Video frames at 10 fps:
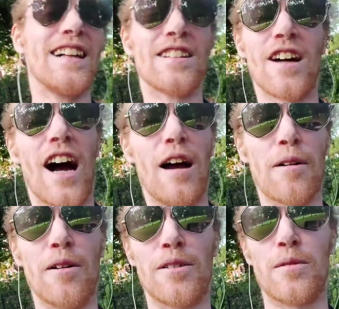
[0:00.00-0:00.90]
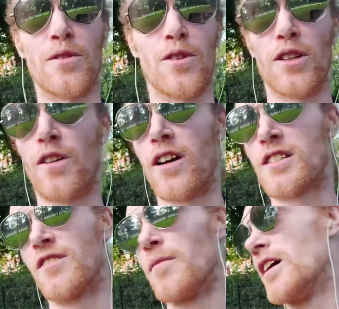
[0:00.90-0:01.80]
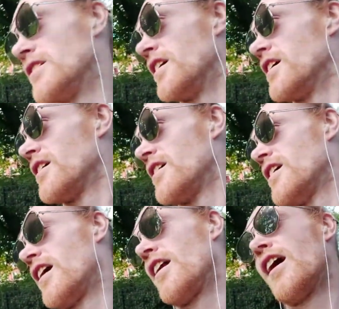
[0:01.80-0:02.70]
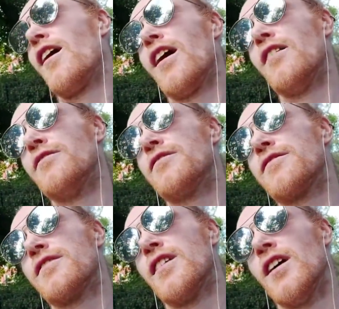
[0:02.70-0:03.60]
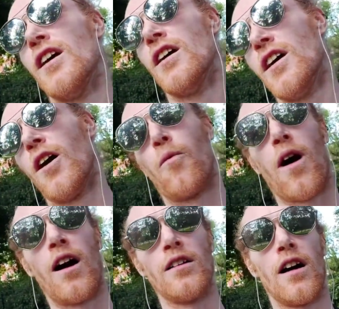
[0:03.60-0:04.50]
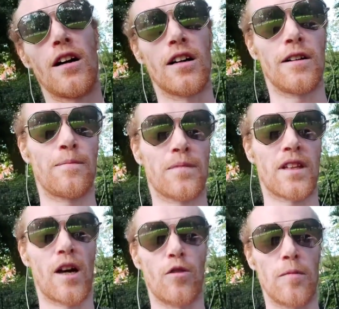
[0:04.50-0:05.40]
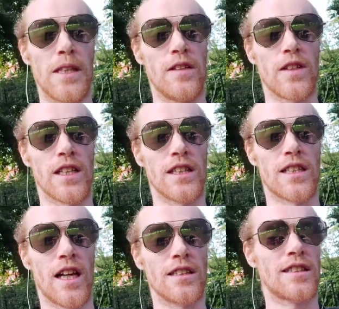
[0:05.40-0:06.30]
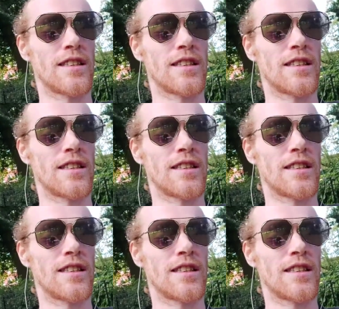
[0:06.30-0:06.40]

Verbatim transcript: so I am going to enjoy the rest of my day and I'll have a while longer that I will be living in the tent.